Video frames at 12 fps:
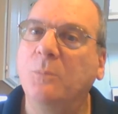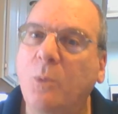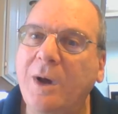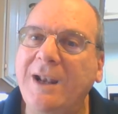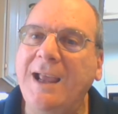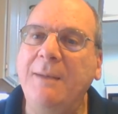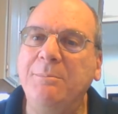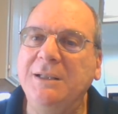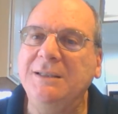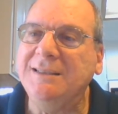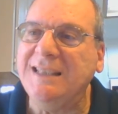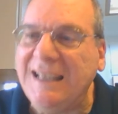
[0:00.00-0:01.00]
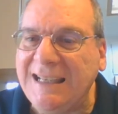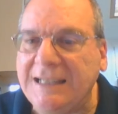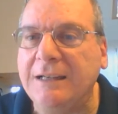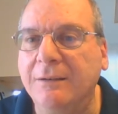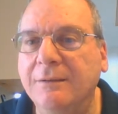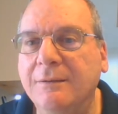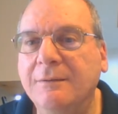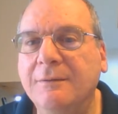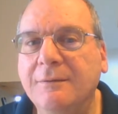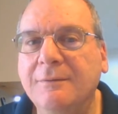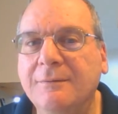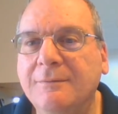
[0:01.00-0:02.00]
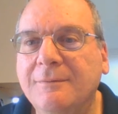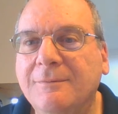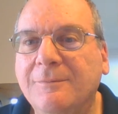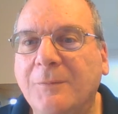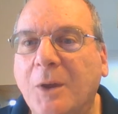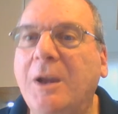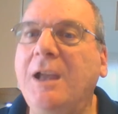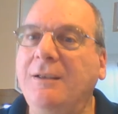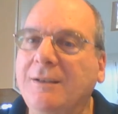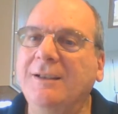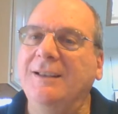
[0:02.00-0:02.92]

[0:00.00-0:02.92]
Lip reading: What happens then? Okay,